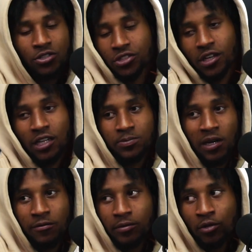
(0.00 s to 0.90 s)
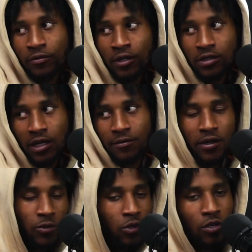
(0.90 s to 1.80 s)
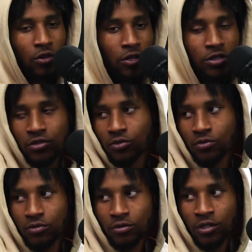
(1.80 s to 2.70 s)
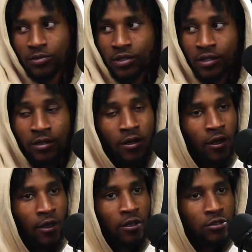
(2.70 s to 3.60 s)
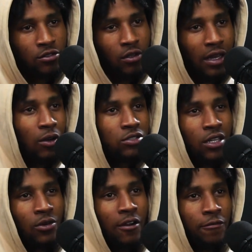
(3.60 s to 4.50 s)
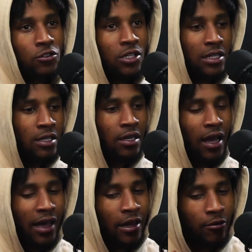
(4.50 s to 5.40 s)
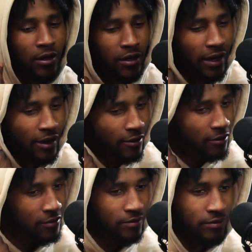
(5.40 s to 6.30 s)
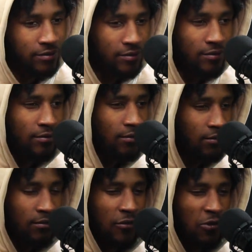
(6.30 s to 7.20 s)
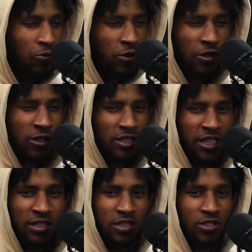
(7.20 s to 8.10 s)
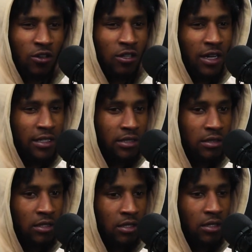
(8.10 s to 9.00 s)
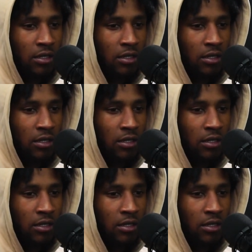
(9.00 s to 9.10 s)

all right, shit, they got a spot for both of us. Like, fuck it, we gonna go to this school. You know what I'm saying? So like I was saying, when I first got there, I didn't really have real intentions on like